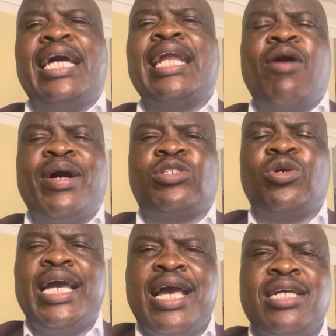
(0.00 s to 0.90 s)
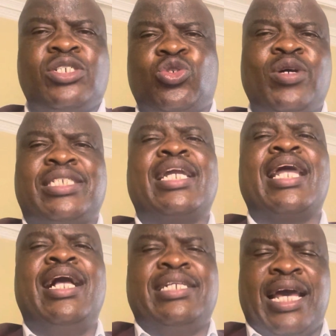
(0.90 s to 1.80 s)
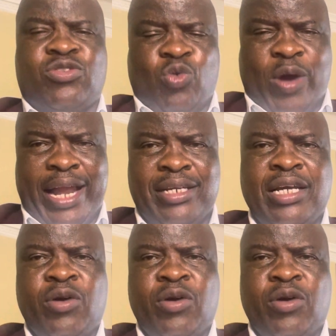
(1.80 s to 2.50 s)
And I want to urge you as an elder as well,